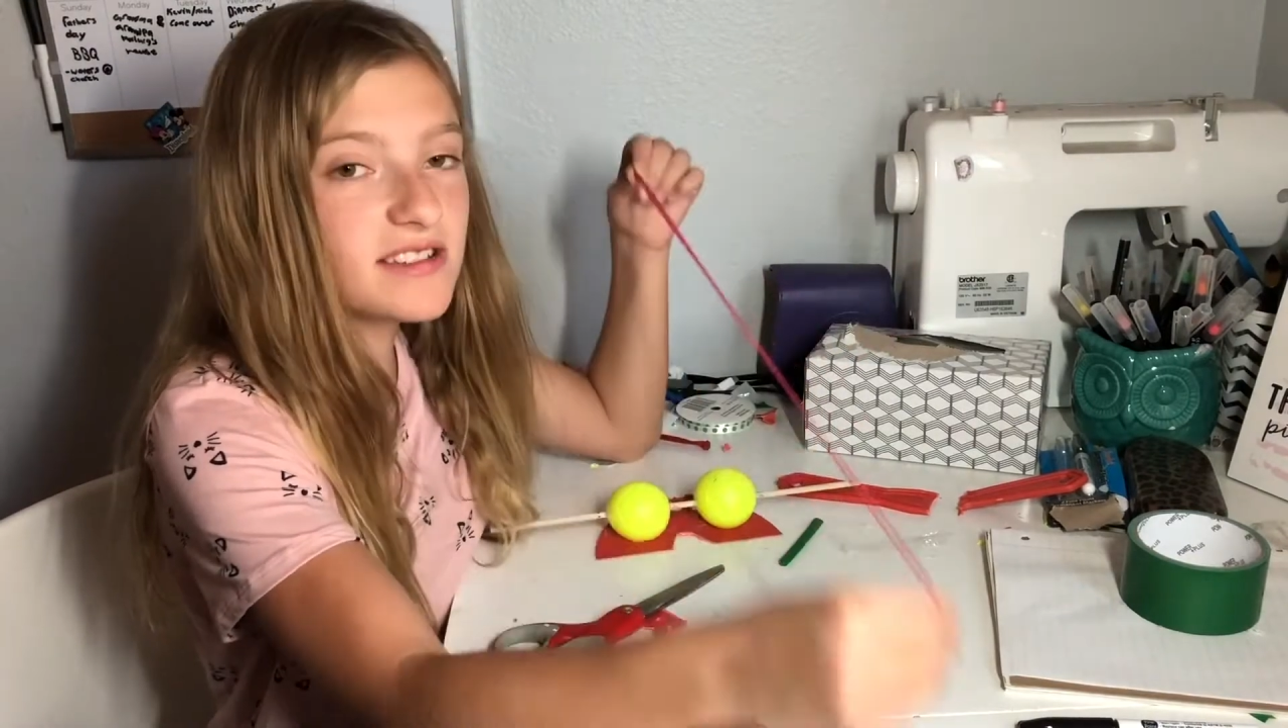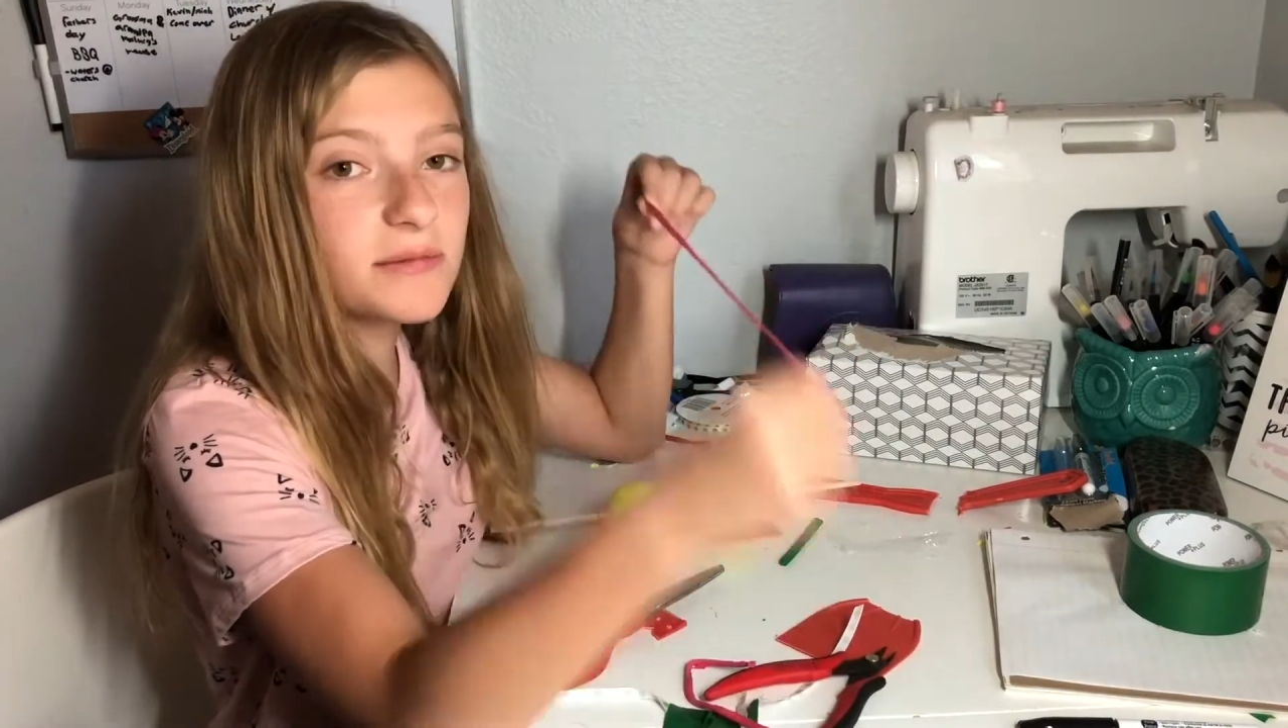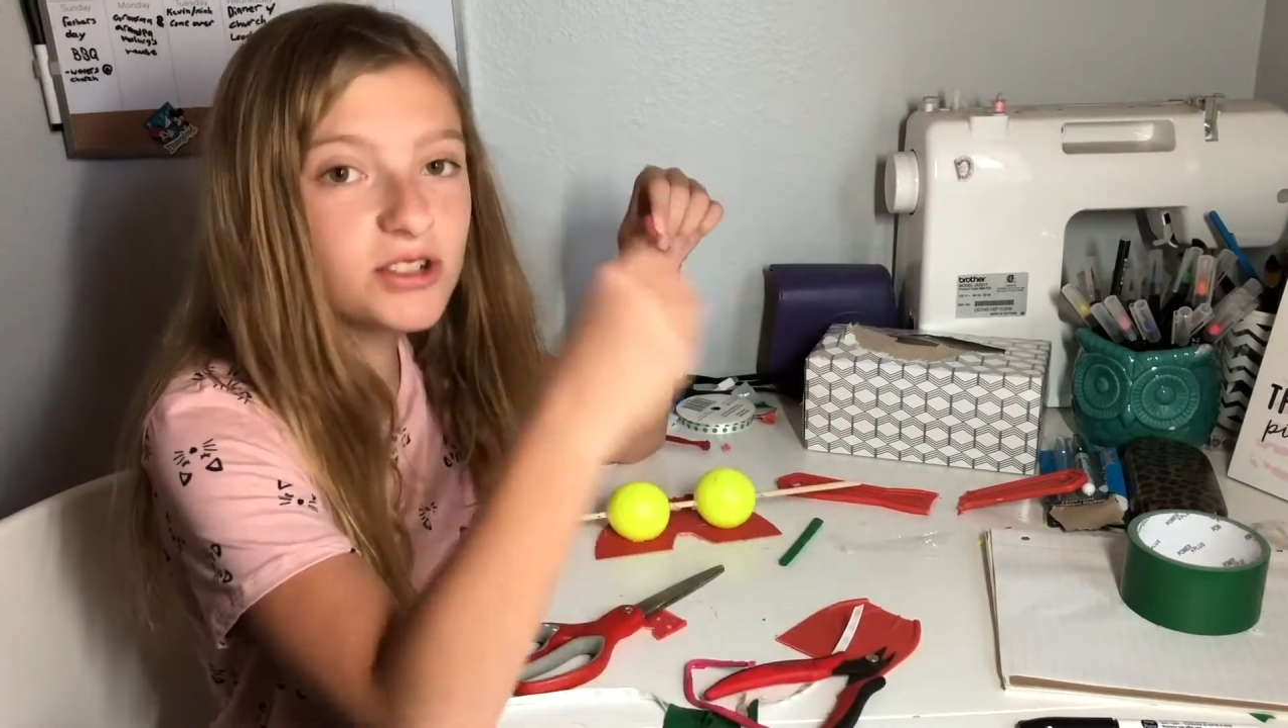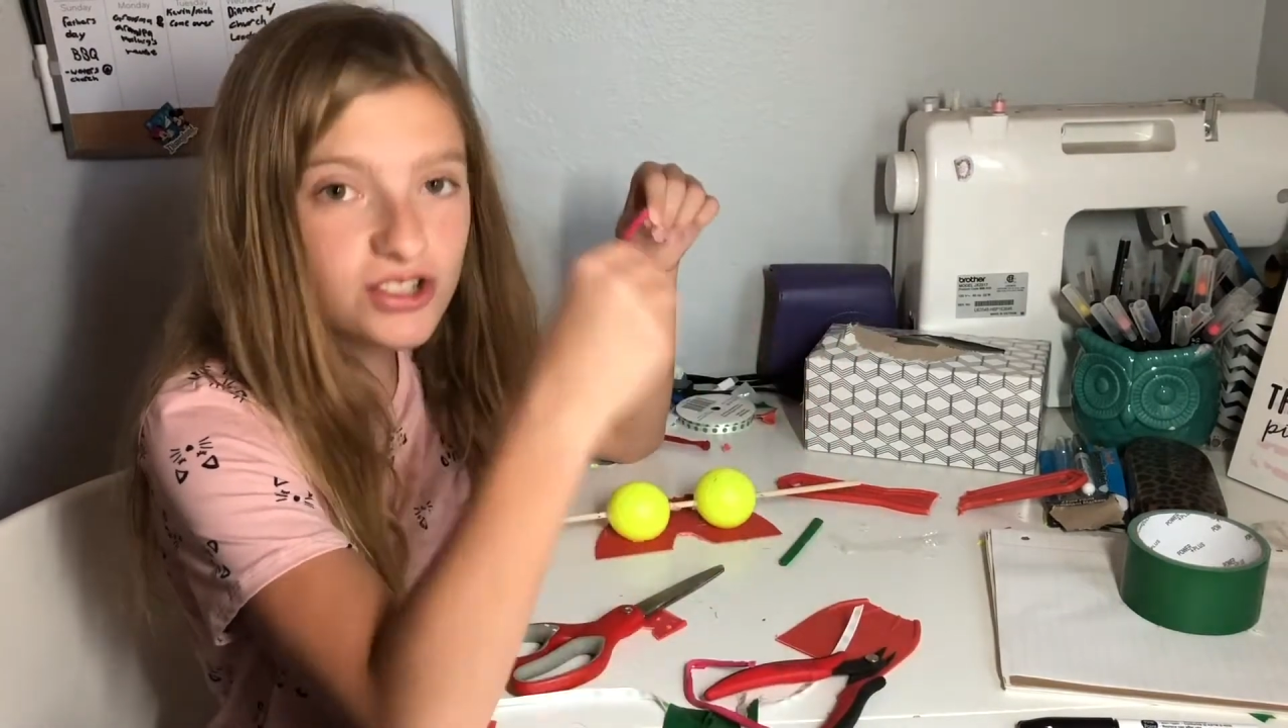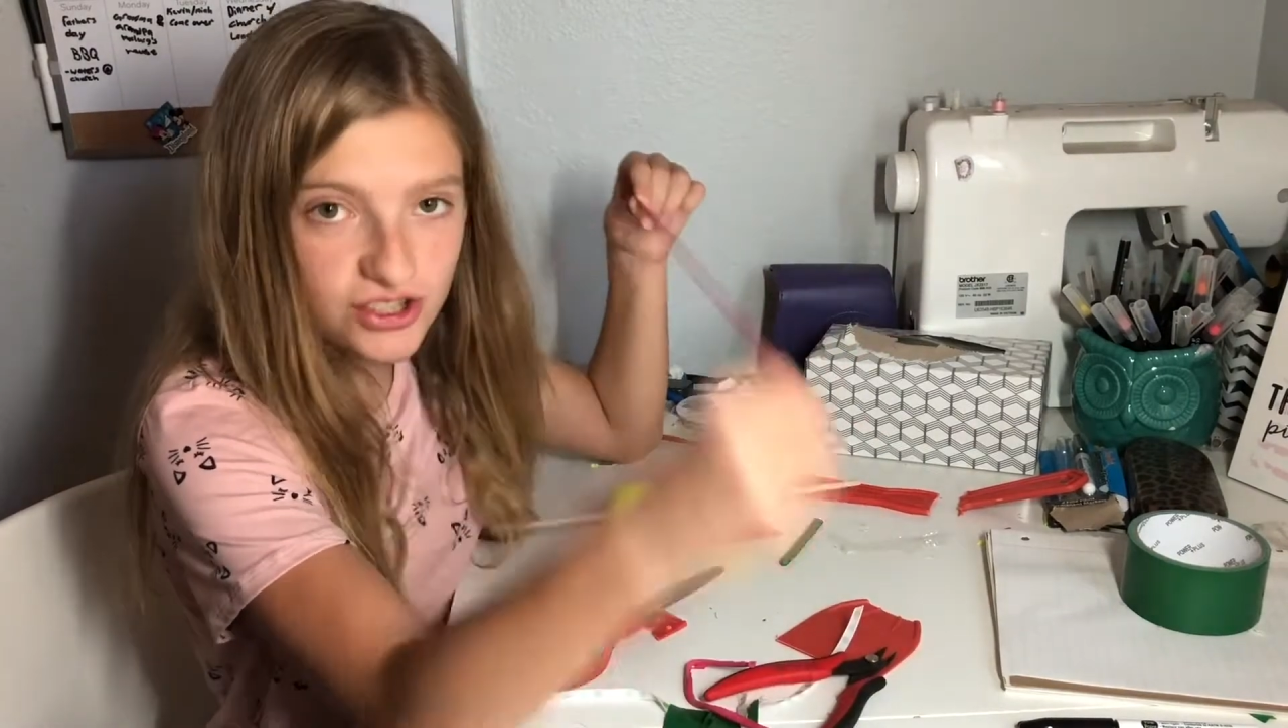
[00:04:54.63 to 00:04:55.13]
more
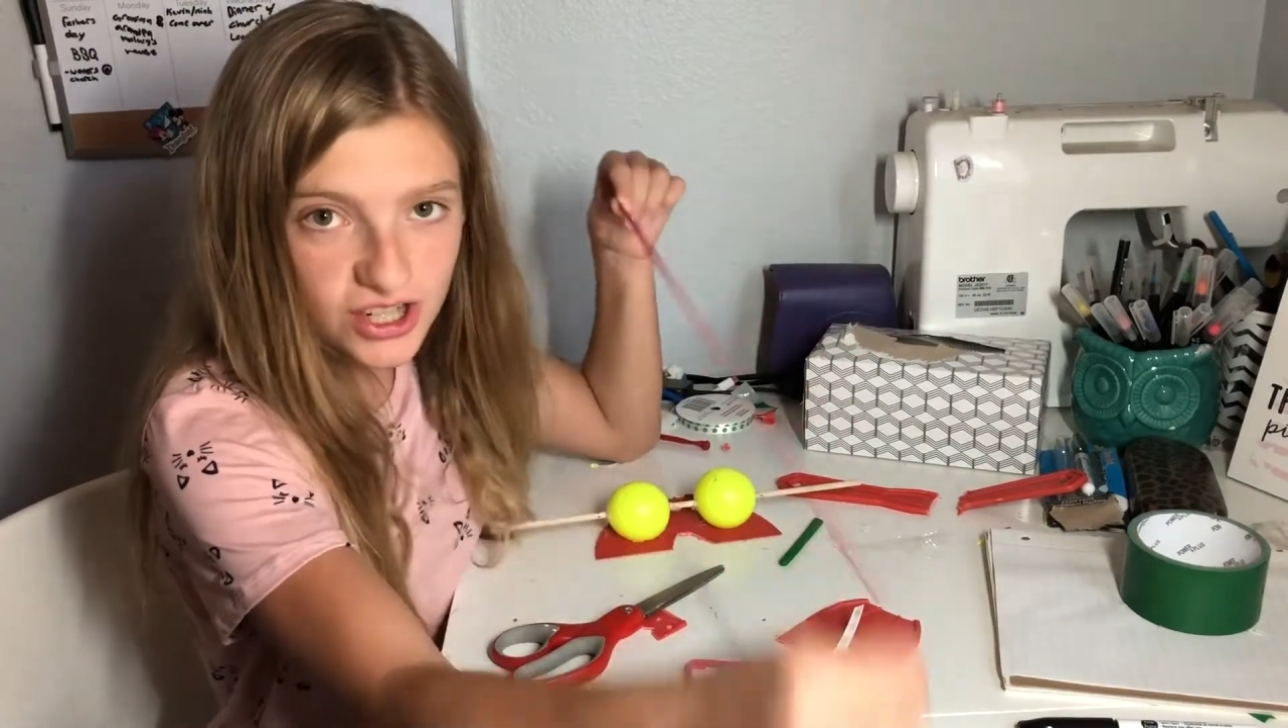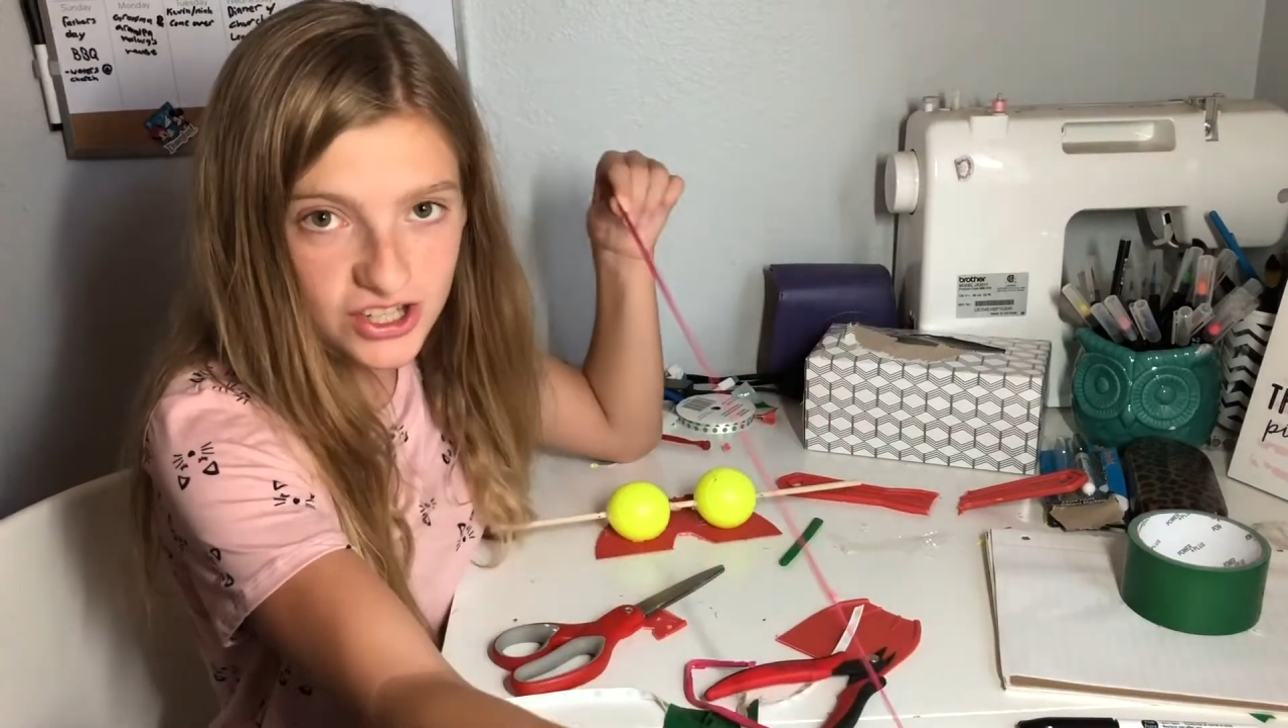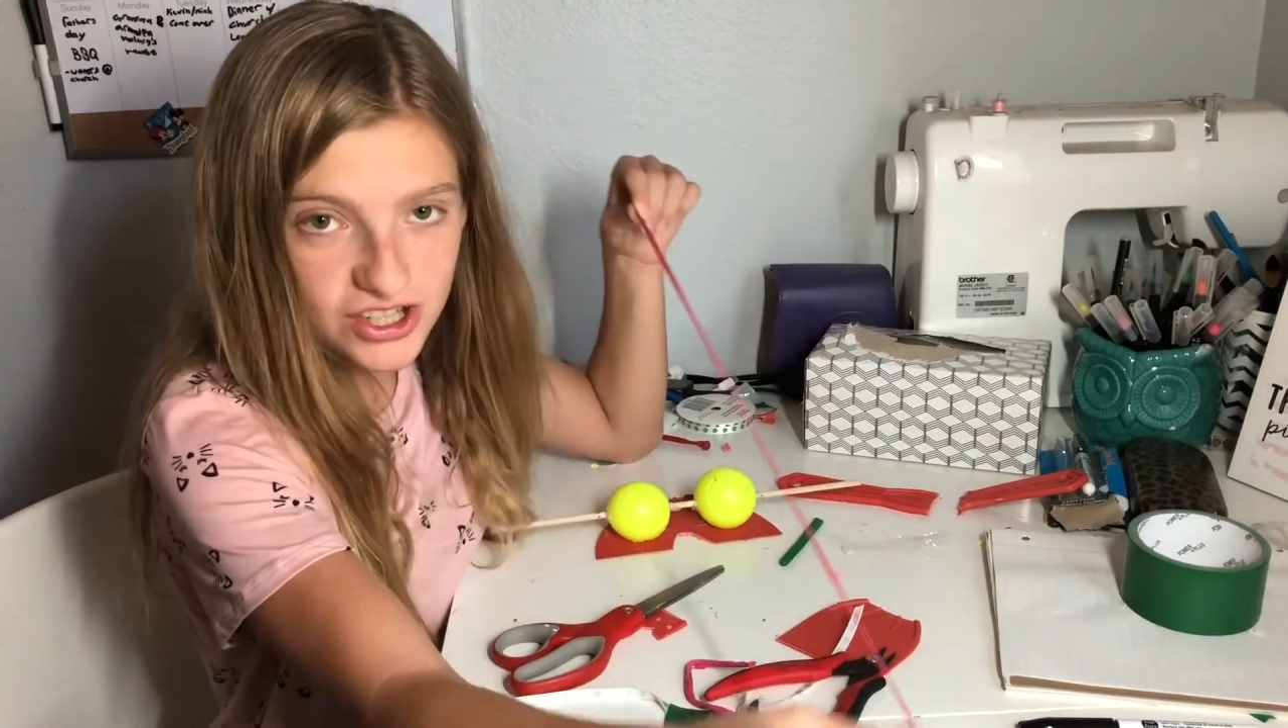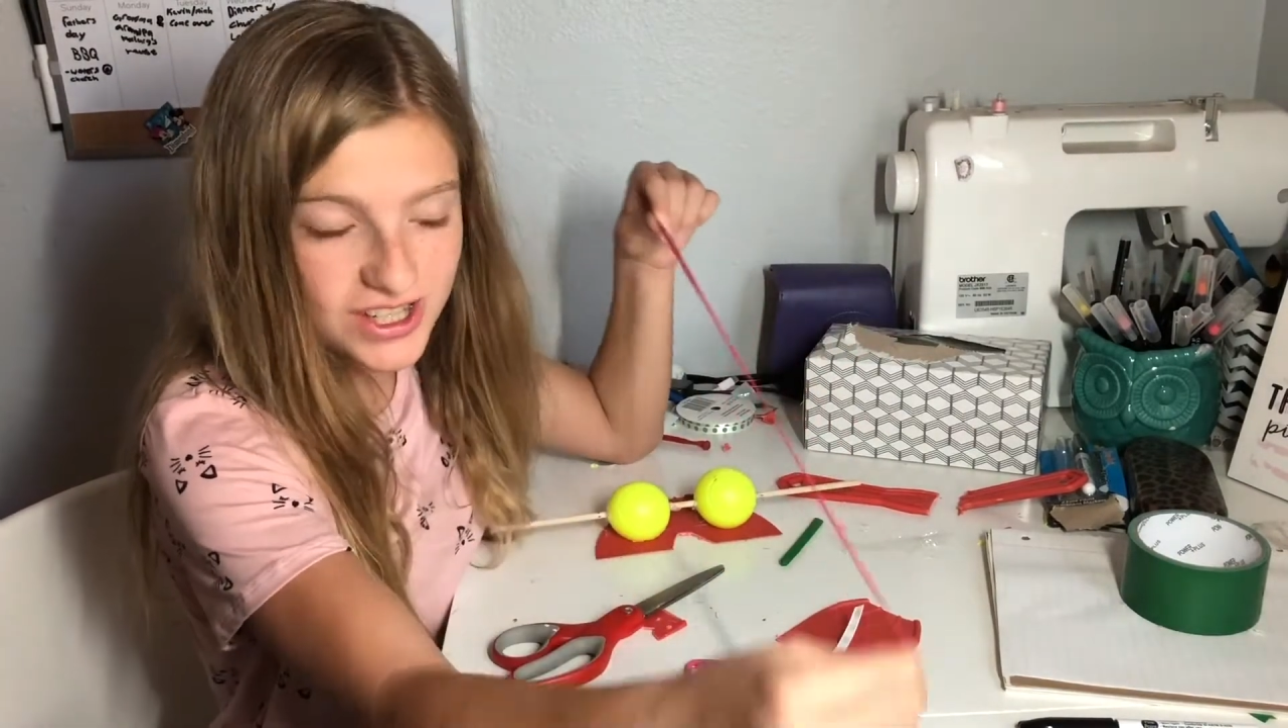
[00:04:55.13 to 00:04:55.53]
stretchy.